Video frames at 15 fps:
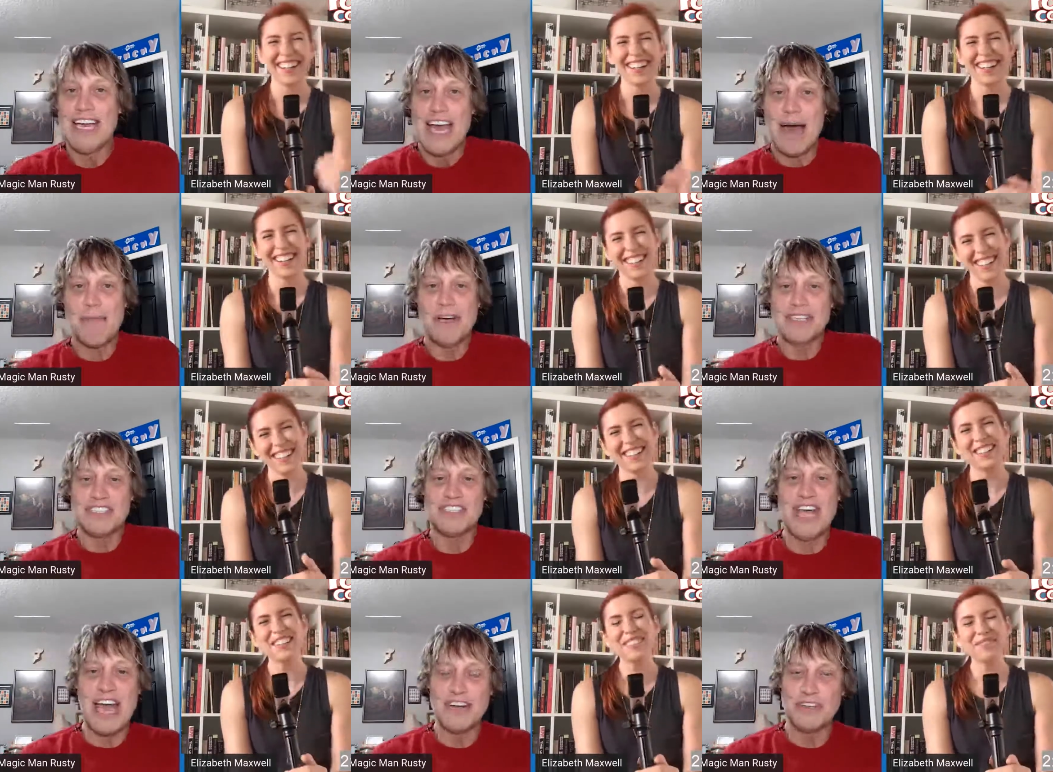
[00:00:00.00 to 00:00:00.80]
Speaker 1: How about
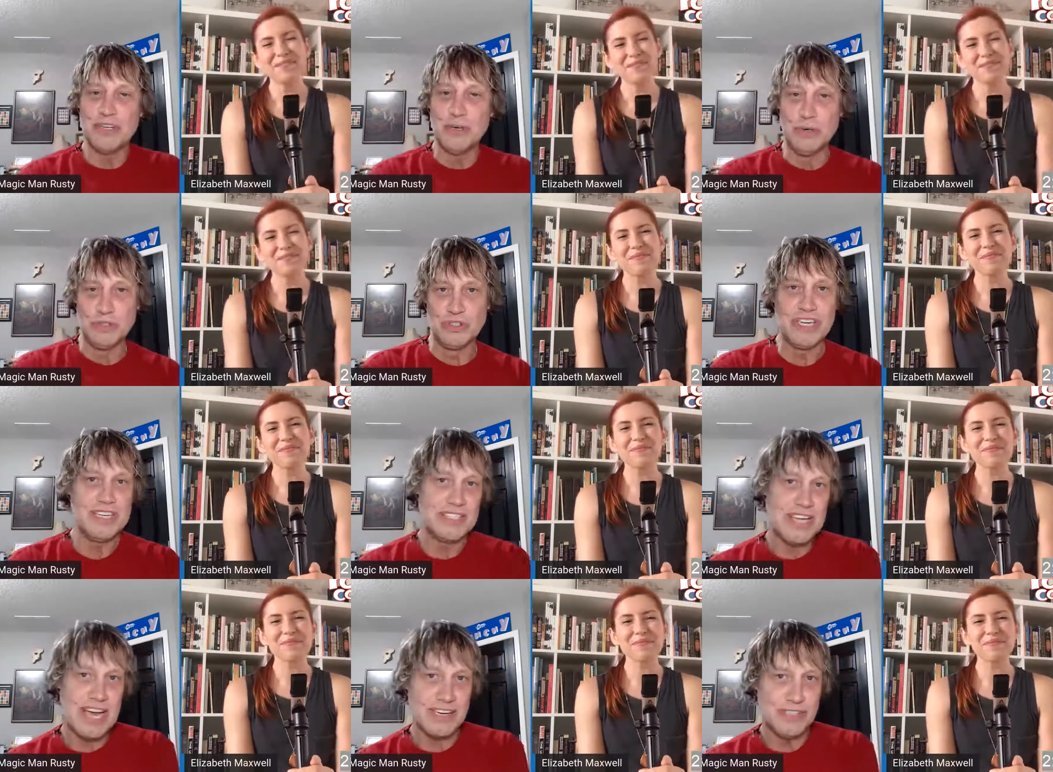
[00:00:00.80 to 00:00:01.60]
tattoos? Any
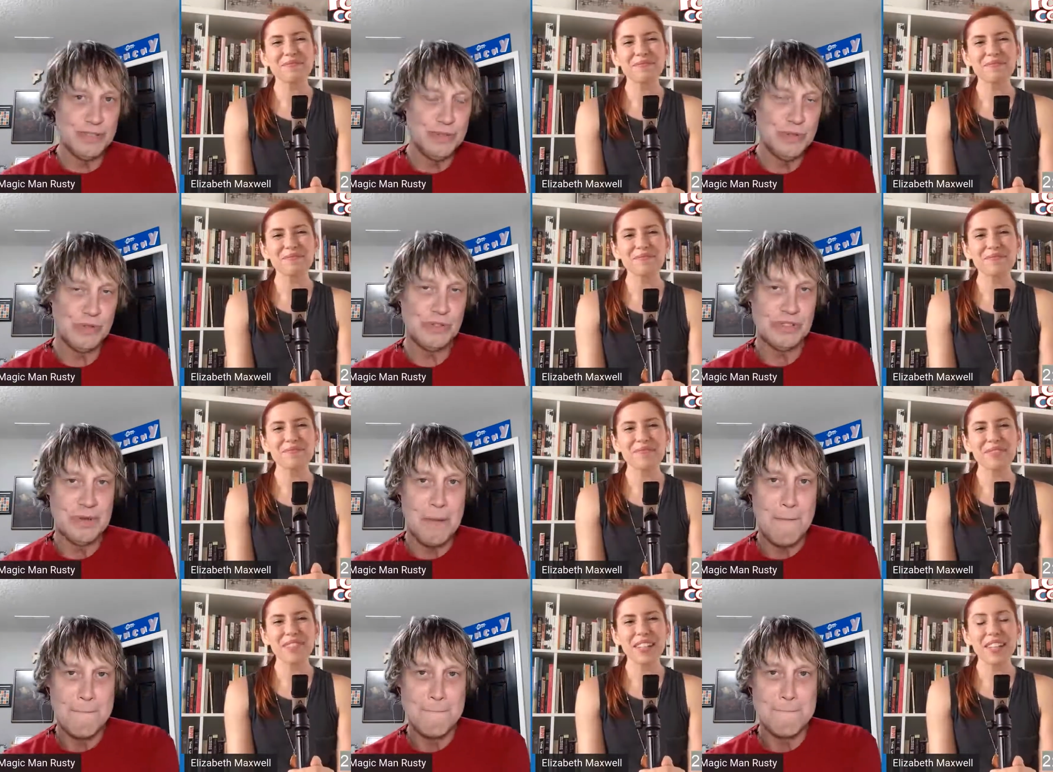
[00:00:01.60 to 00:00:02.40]
tattoos?
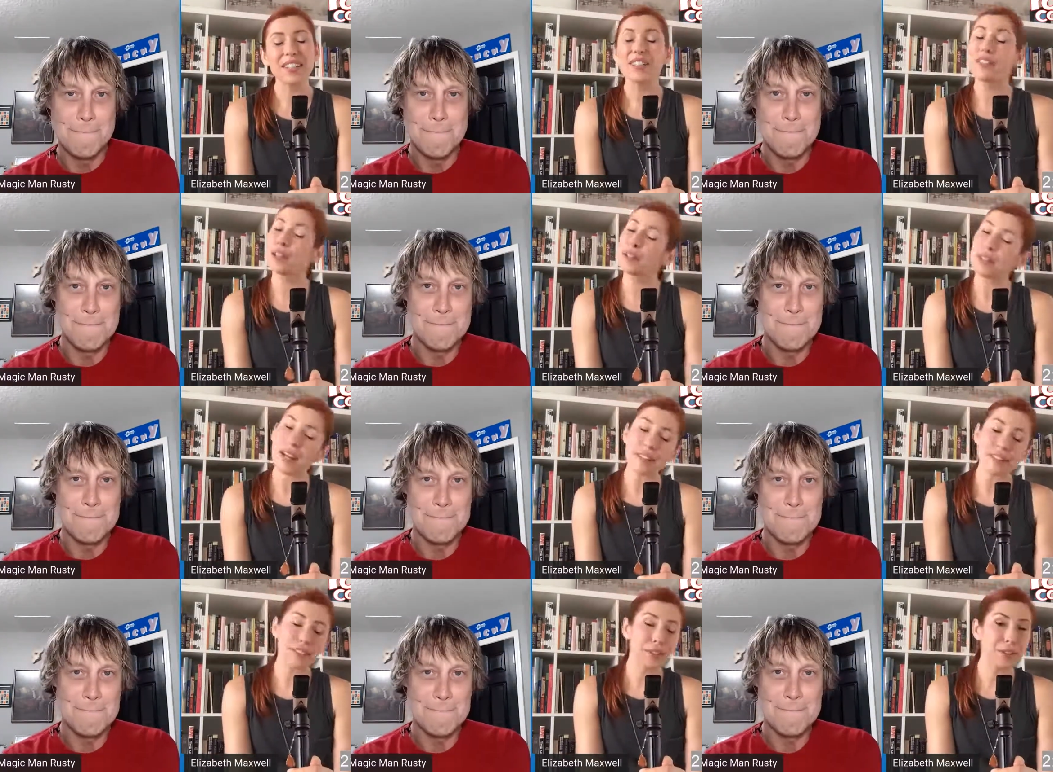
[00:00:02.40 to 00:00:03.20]
Speaker 2: No
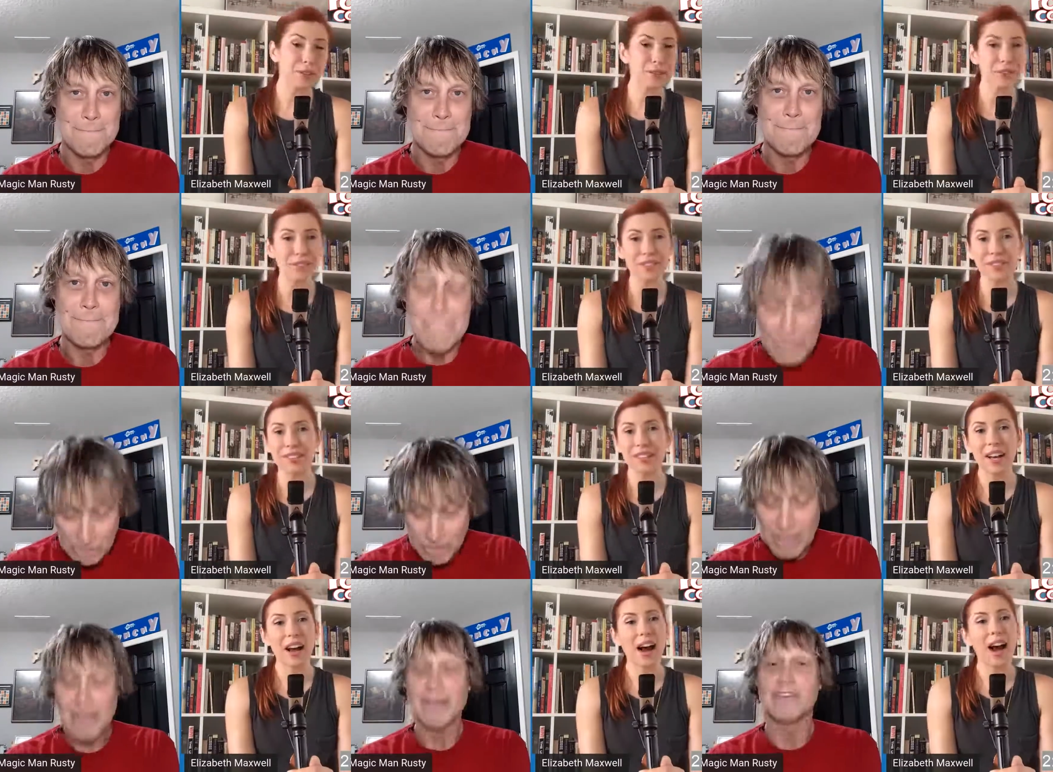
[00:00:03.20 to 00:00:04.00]
tattoos.
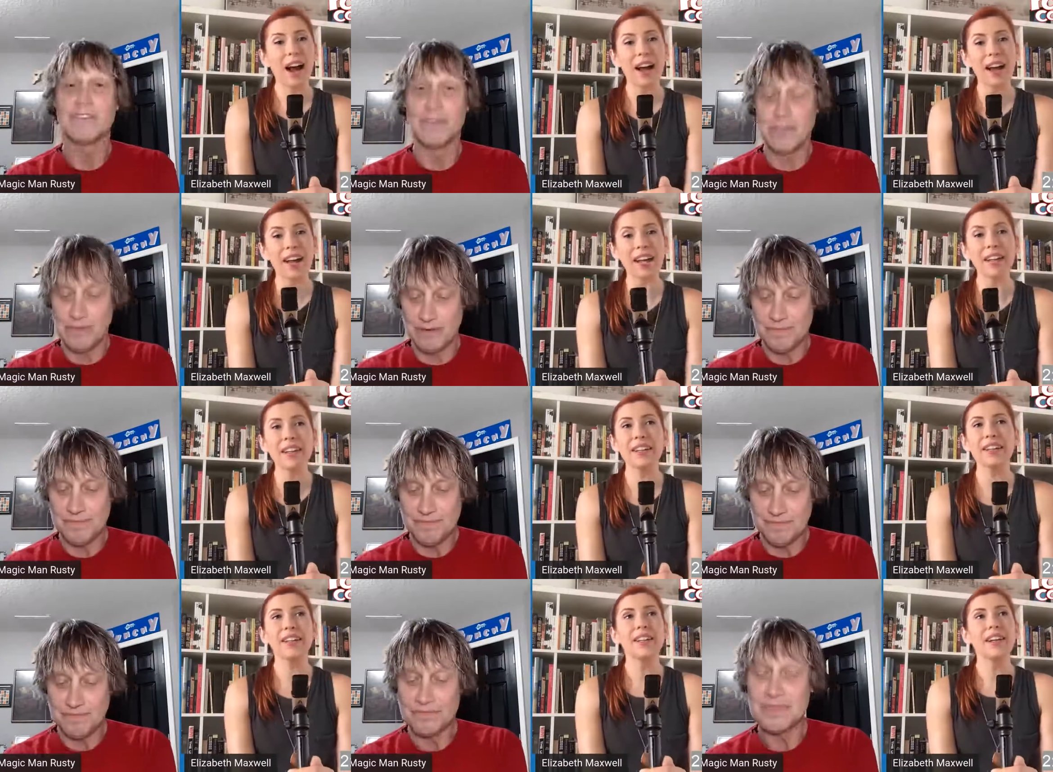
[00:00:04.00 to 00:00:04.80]
Yeah. I
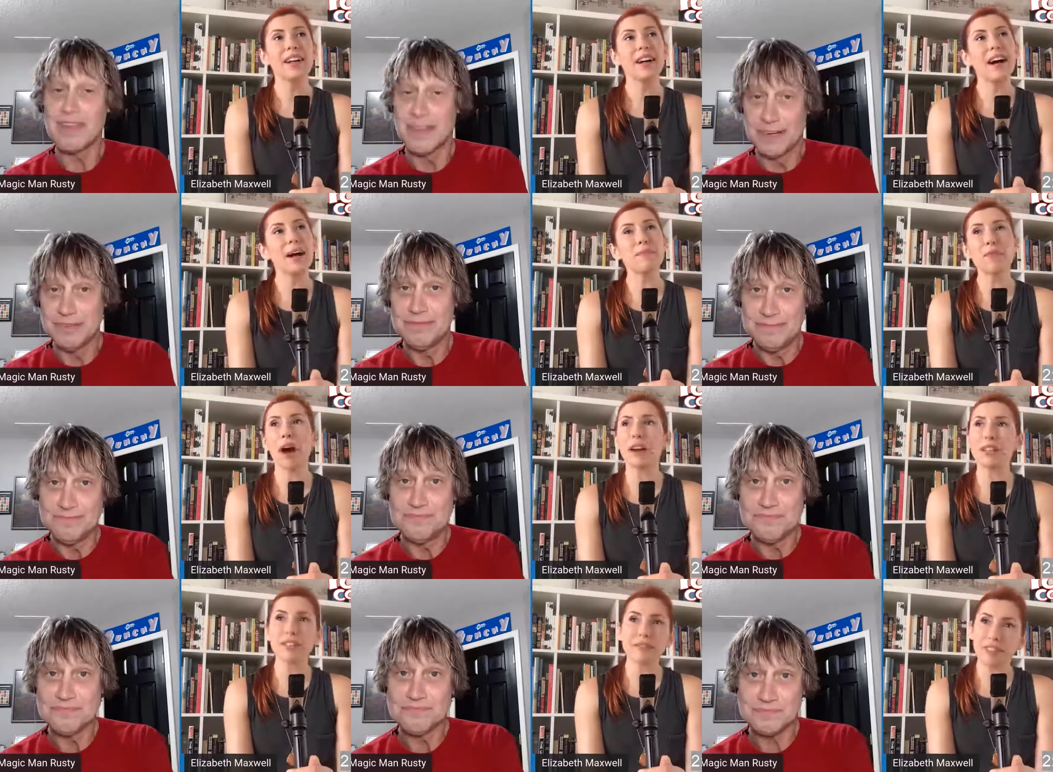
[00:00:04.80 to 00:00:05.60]
am not
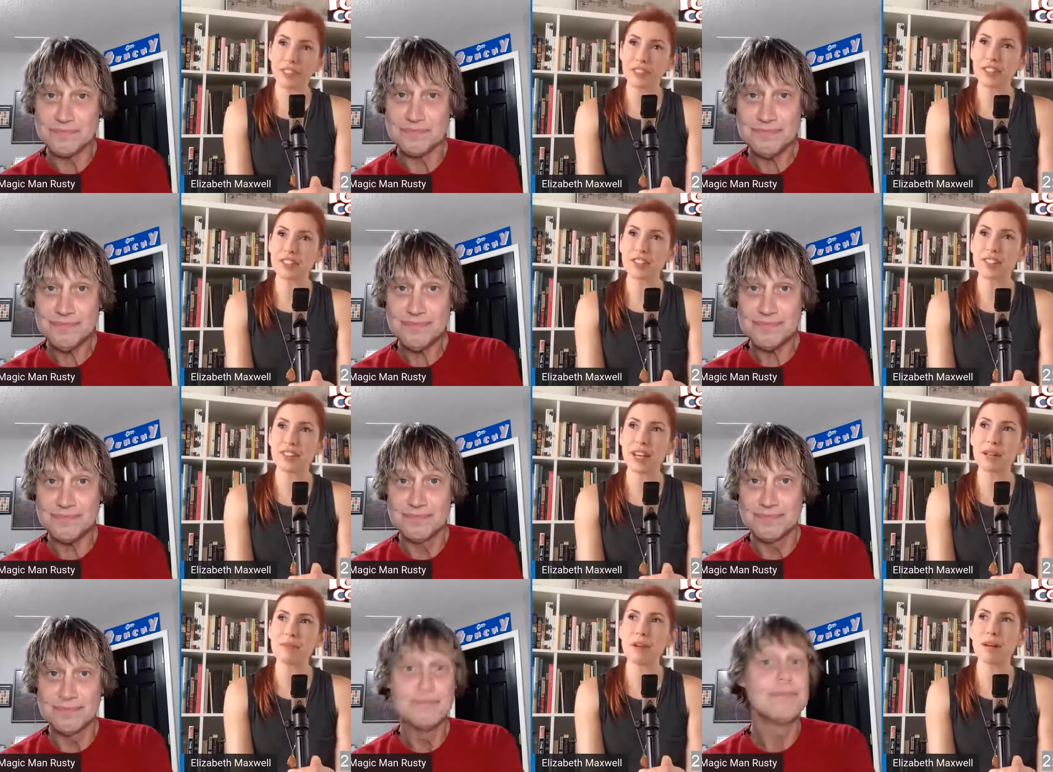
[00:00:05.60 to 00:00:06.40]
adverse to them,
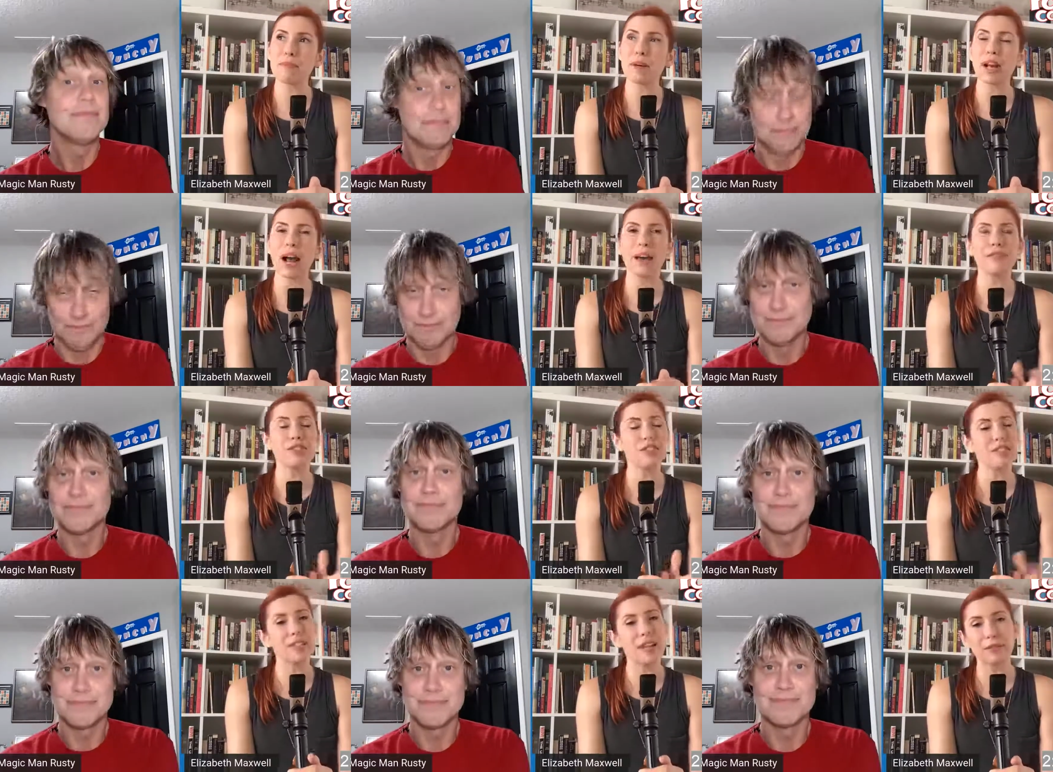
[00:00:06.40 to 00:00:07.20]
but I've just
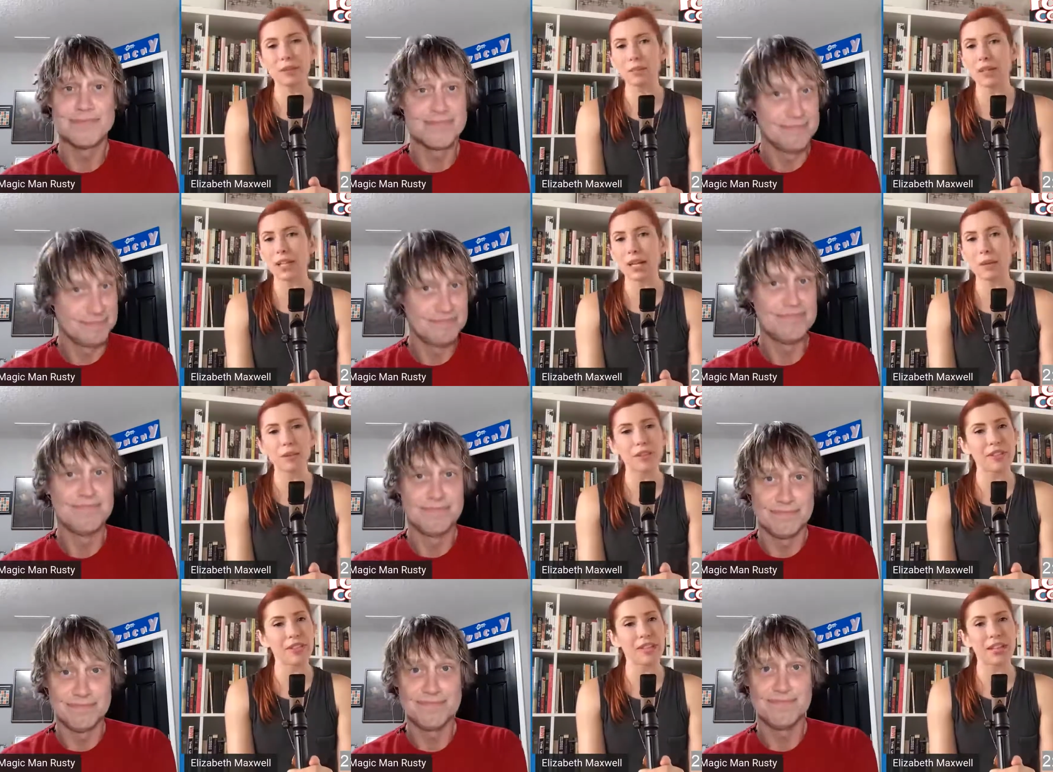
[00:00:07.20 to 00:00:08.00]
never been able to
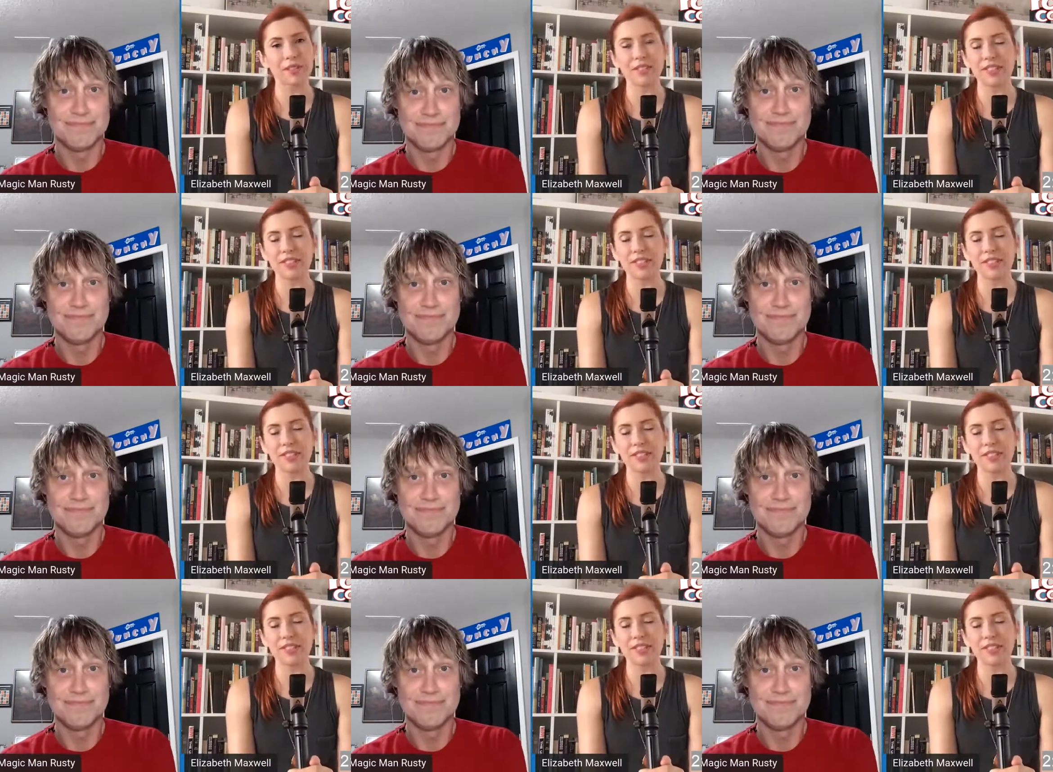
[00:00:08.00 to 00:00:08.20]
think of